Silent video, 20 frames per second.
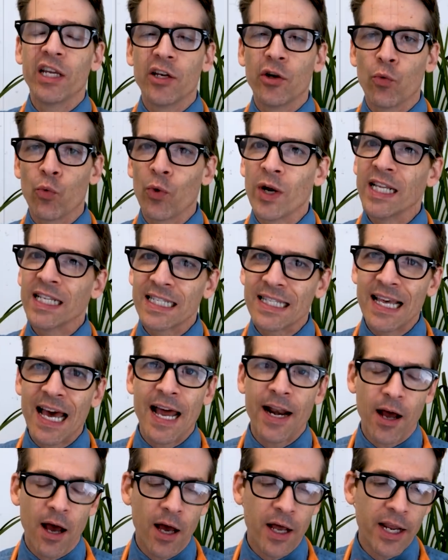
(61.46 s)
need to rinse
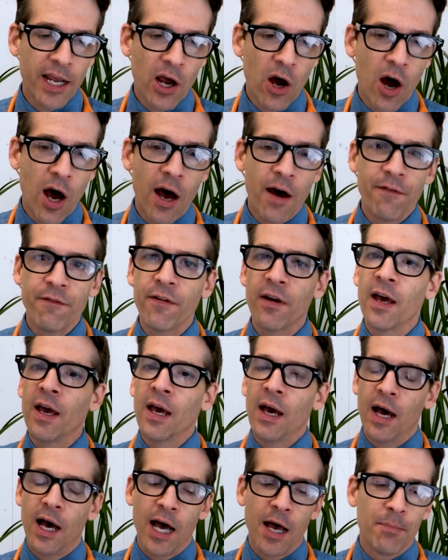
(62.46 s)
that honey off,
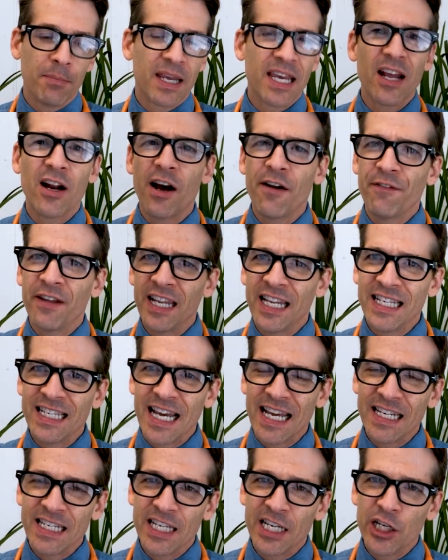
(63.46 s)
um, get off any
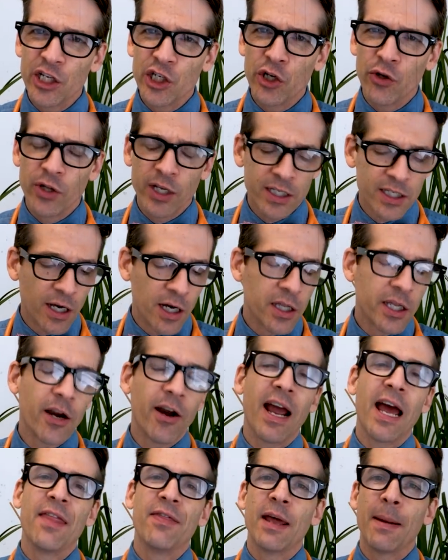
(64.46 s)
dead tissue that's on
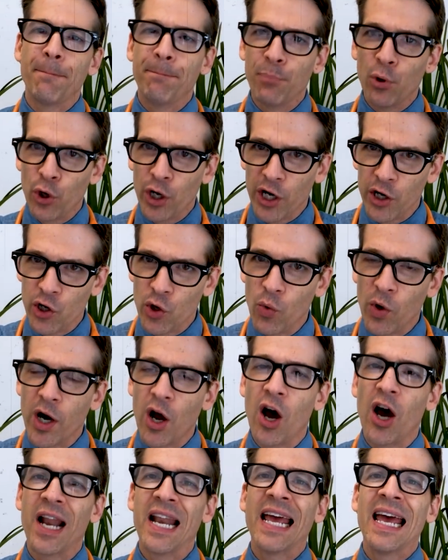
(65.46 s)
there, and then put a new one
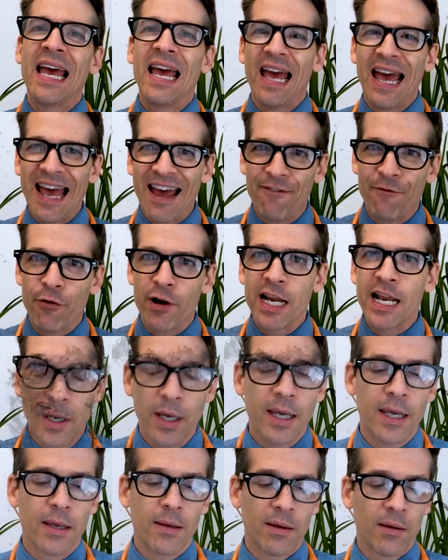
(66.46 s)
on every
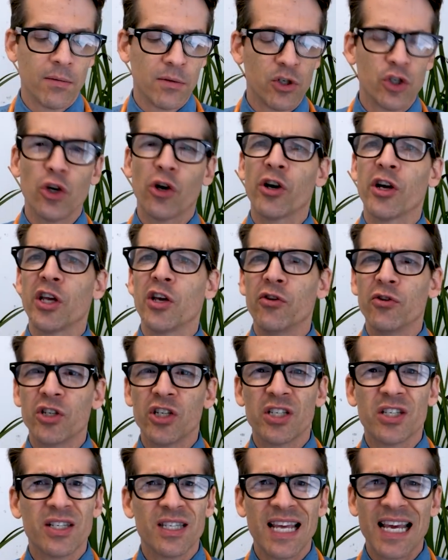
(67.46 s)
day. Sugar, you
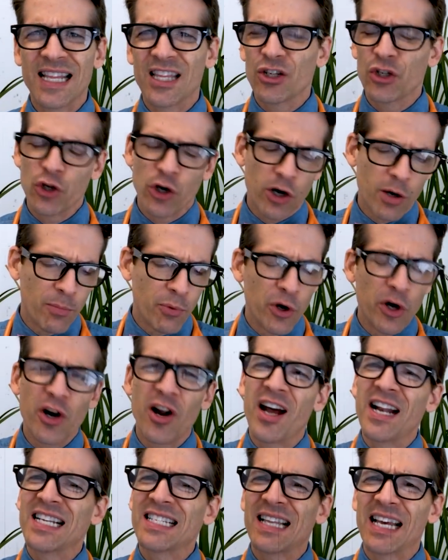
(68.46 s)
just take the sugar, put it
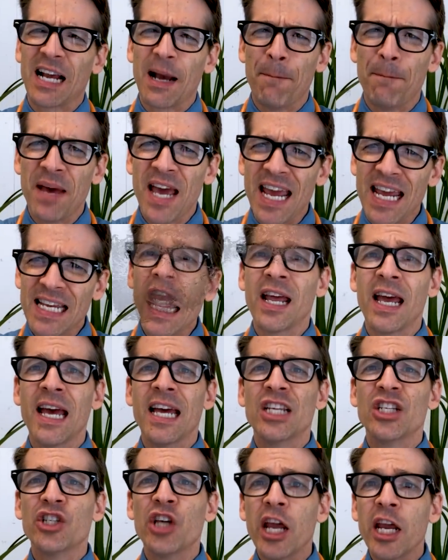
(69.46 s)
on as like a
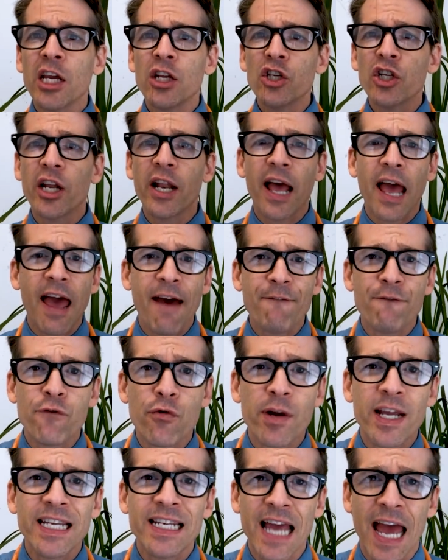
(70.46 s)
paste, change it
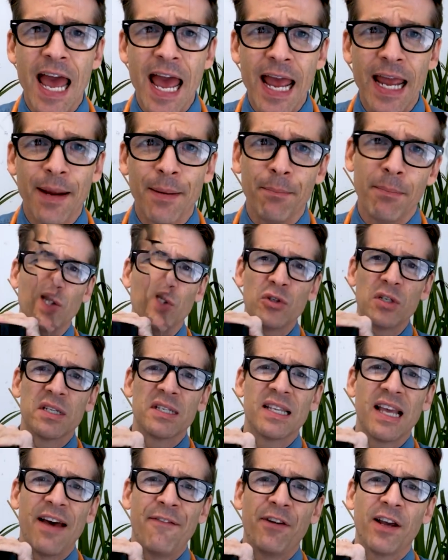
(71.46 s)
every day. It
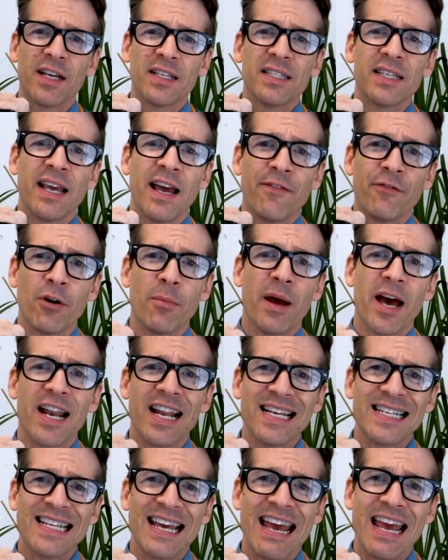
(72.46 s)
loses the efficacy after about
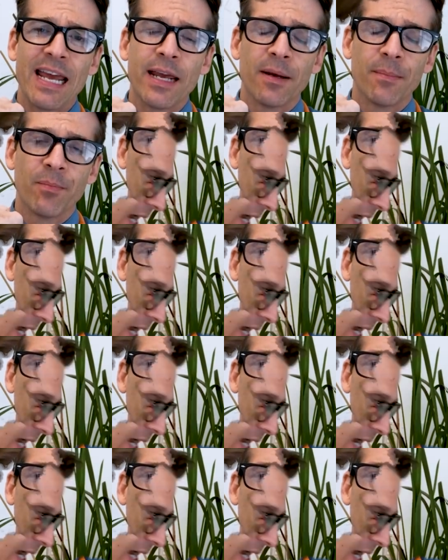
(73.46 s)
a day.